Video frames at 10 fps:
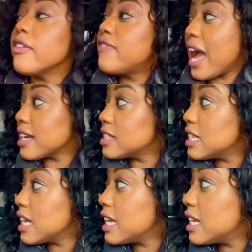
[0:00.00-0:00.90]

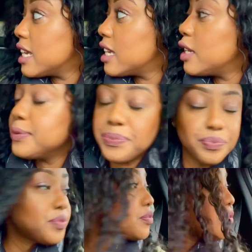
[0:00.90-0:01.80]
vaccinated,
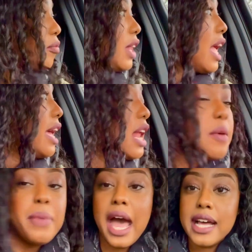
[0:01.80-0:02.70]
and
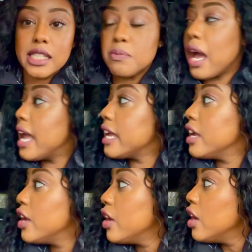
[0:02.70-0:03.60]
I'm past my
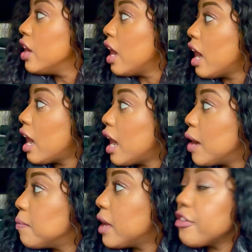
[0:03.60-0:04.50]

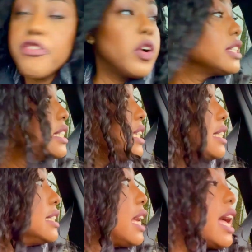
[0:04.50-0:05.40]
um,
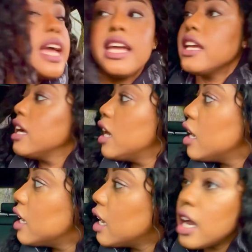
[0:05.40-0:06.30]
fourteen day
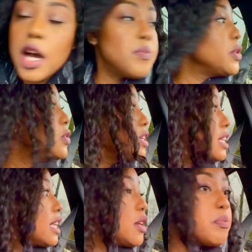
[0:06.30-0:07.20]

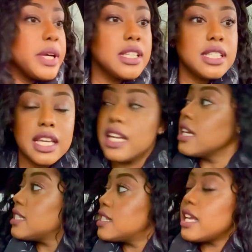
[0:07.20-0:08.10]
immunity
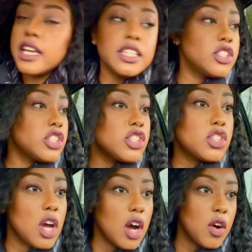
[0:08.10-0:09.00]
building stage.
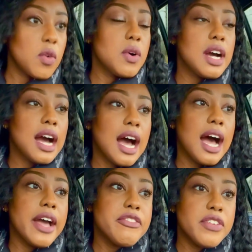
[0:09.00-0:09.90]
So
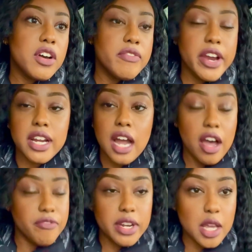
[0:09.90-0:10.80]
I feel very
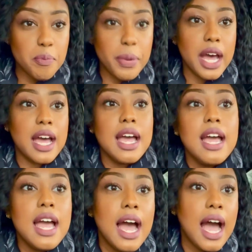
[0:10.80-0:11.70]
confident, but
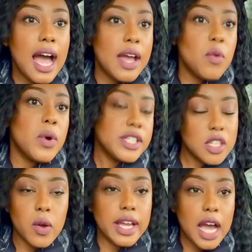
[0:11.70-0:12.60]
I was
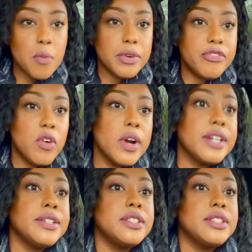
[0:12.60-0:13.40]
going out before,